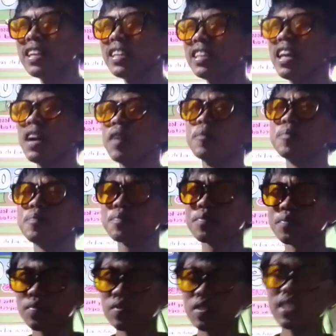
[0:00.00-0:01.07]
Now,
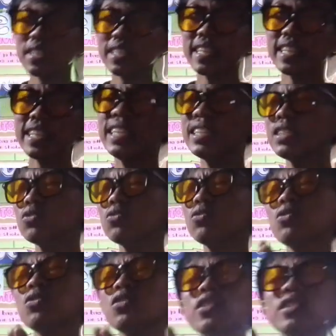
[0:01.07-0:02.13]
and to
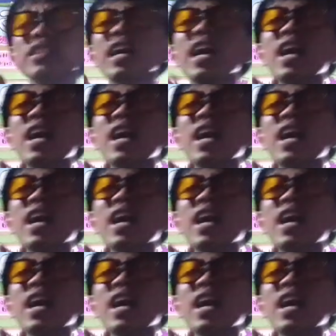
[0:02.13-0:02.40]
conclude